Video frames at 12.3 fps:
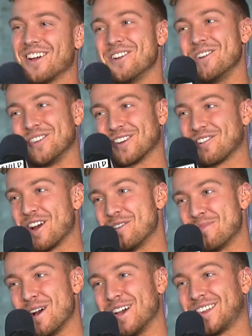who's a great
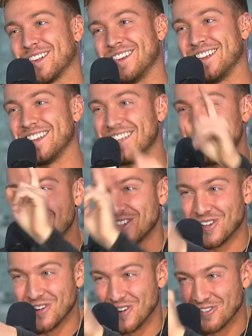person?
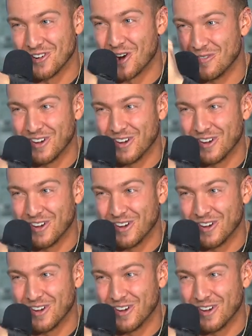You, Robert.